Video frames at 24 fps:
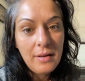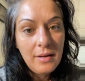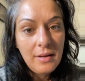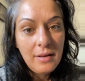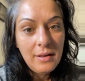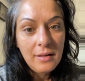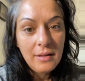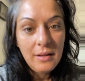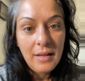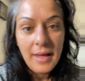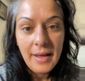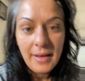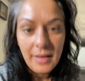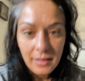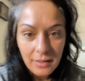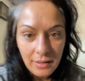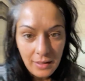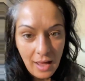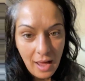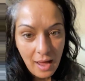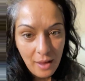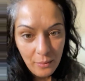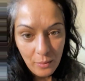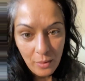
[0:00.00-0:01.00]
Like,
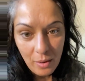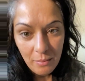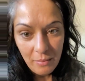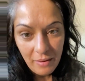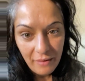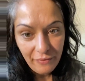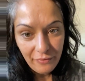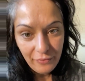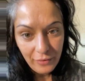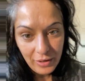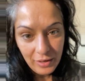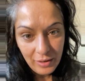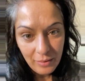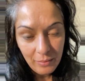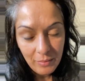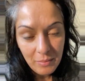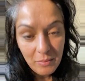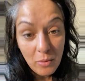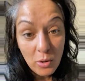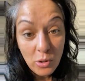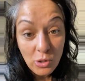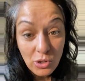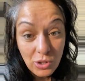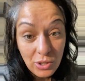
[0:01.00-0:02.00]
I want my freedom
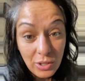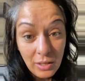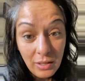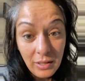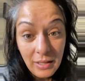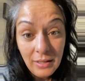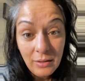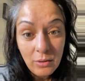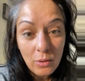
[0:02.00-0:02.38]
emotionally.